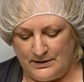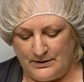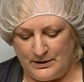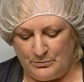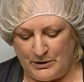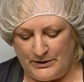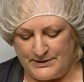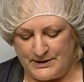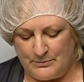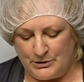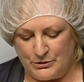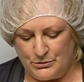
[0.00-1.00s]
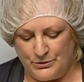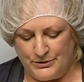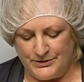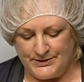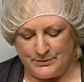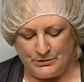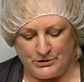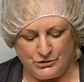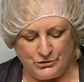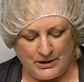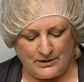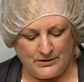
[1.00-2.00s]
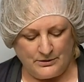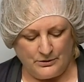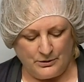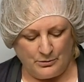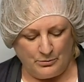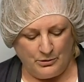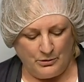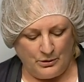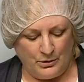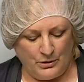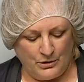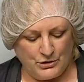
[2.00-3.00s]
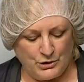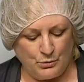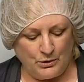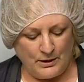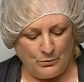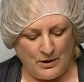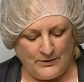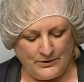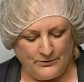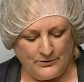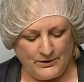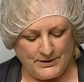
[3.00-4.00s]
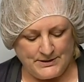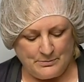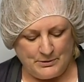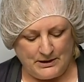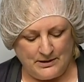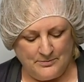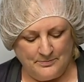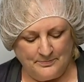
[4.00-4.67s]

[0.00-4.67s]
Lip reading: And then by the time it cools, it will contract to where I want the fill to be.